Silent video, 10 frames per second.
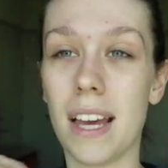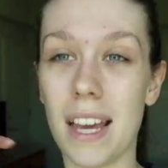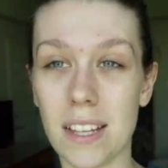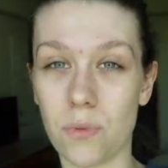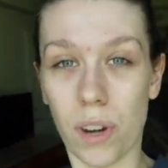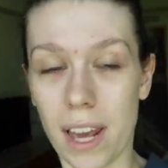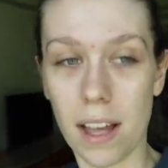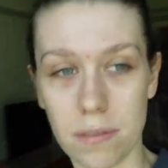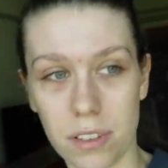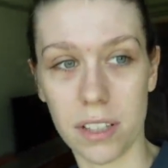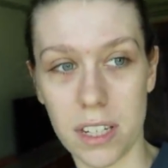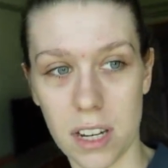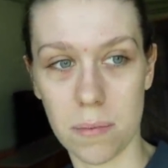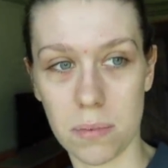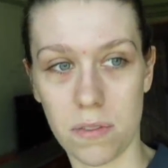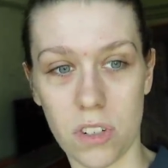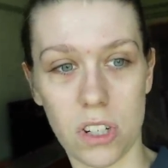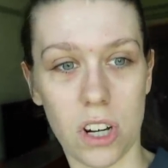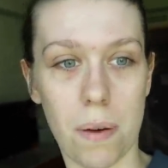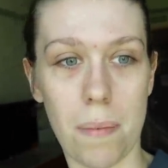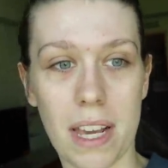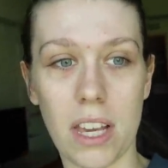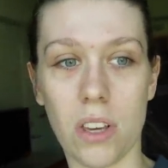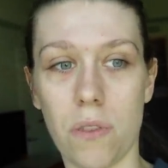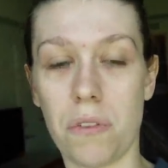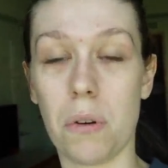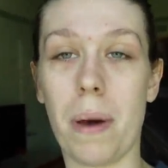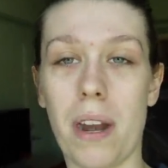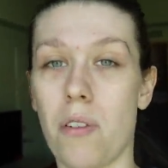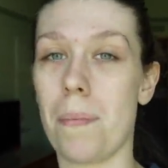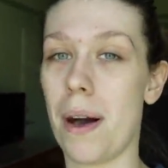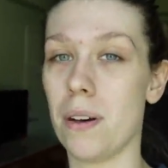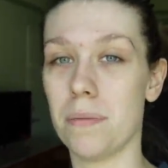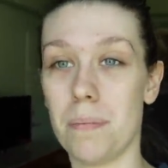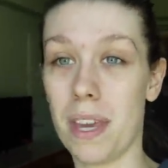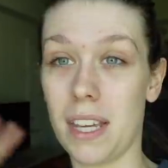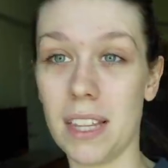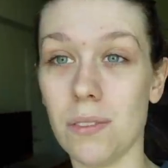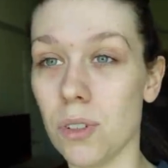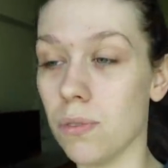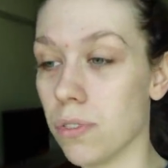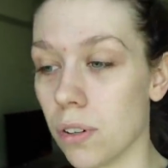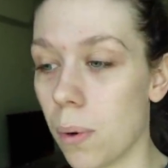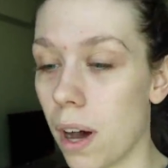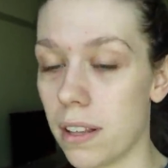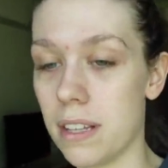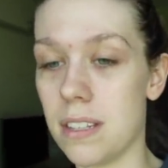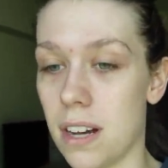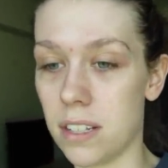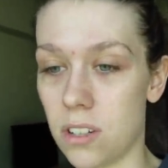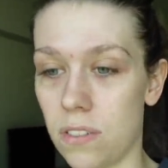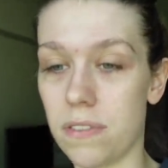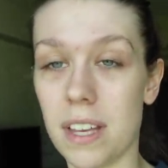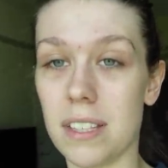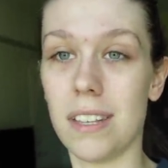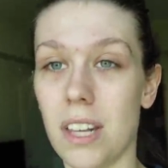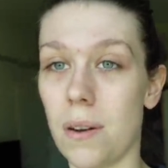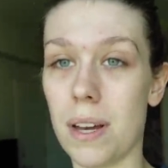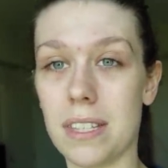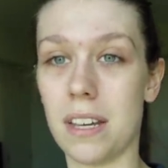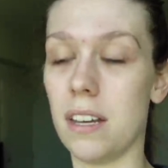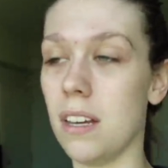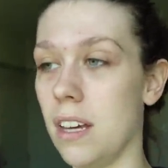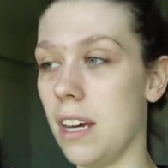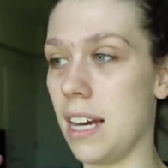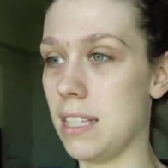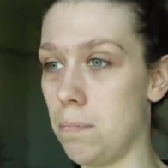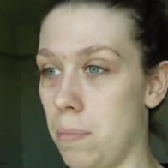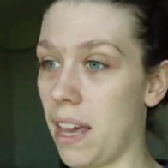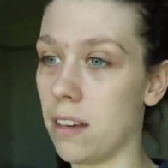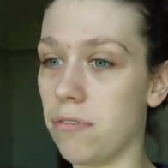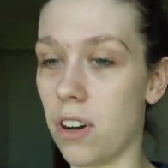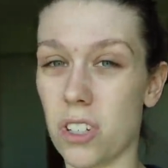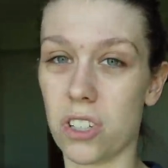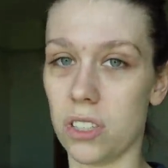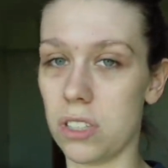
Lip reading: It is really helpful in terms of just, you know, making you feel better about being in the room for a while. It's nicer if that, you know, it's a big functional